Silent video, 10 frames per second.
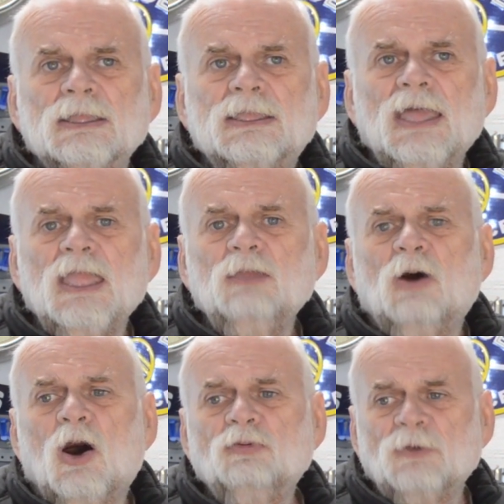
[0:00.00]
came
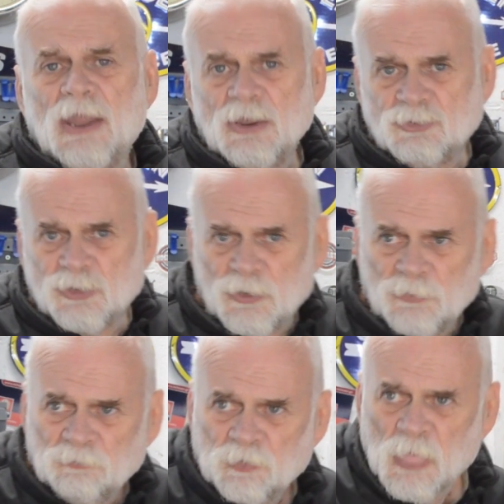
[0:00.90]
off an
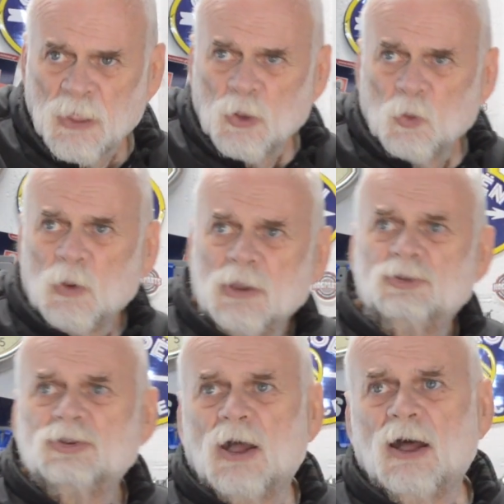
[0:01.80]
engine
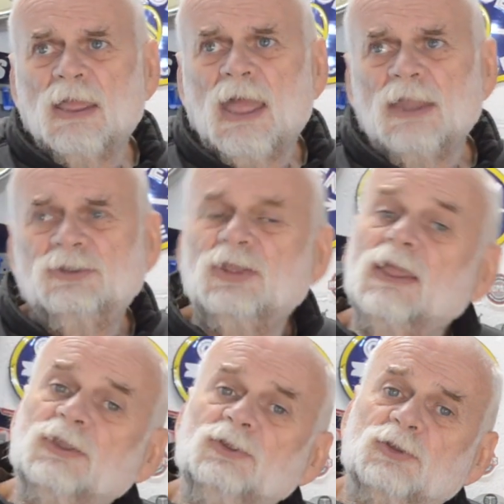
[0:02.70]
which I had
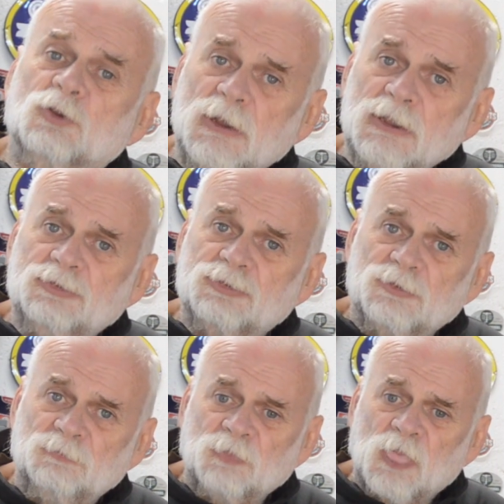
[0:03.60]
taken to Greece